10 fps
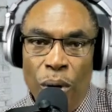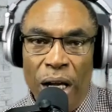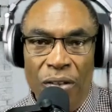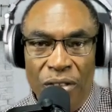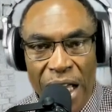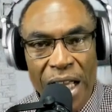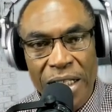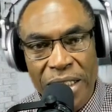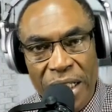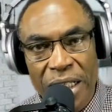When they
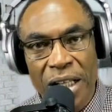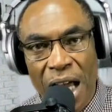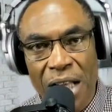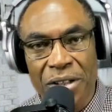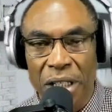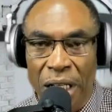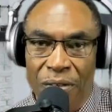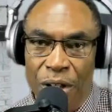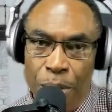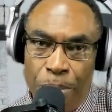did not
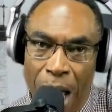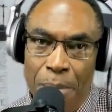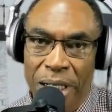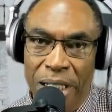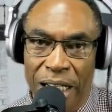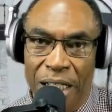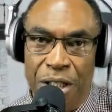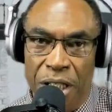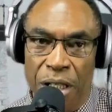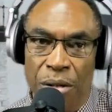deliver your property deed
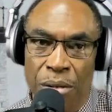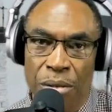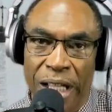to you,